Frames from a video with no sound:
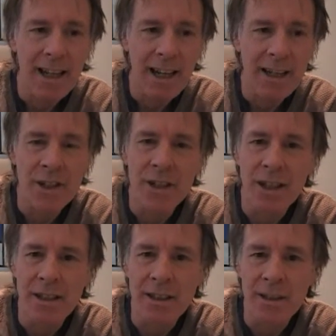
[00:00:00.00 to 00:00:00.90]
and
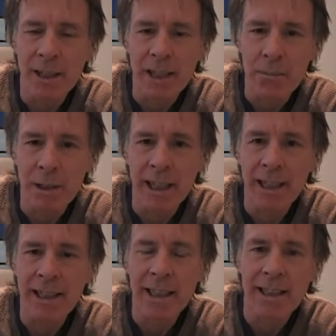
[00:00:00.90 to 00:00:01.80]
started to
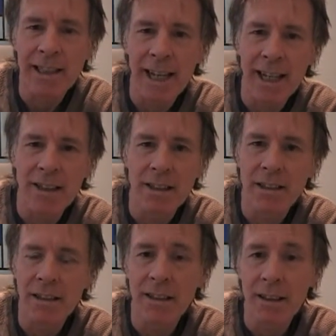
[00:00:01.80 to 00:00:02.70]
explain that it had
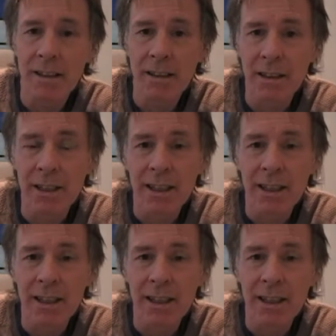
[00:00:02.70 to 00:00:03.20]
young